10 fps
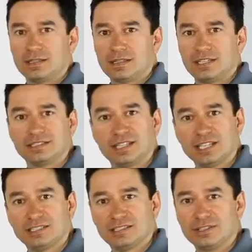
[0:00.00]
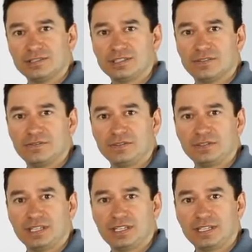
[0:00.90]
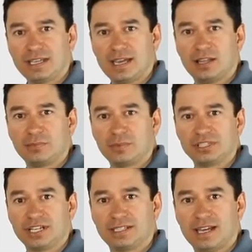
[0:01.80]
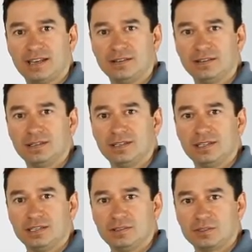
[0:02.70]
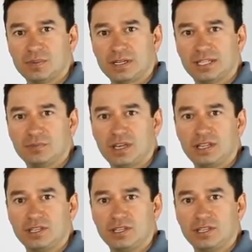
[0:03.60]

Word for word: This test uses a 15 cal projectile Specced in by the